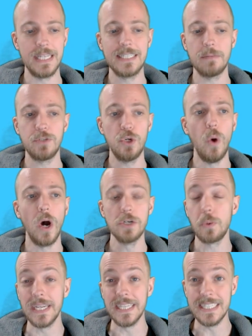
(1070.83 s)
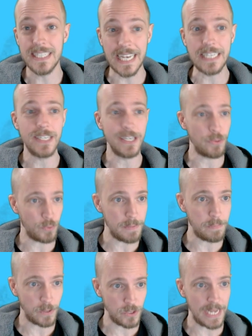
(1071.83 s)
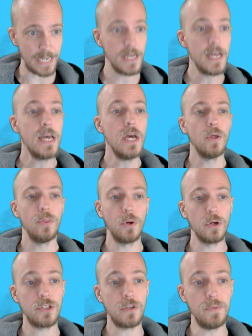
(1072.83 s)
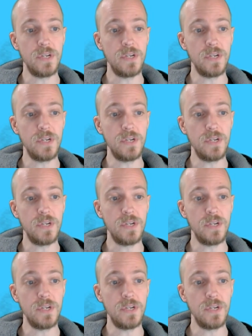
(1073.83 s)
That's up 263%. There are some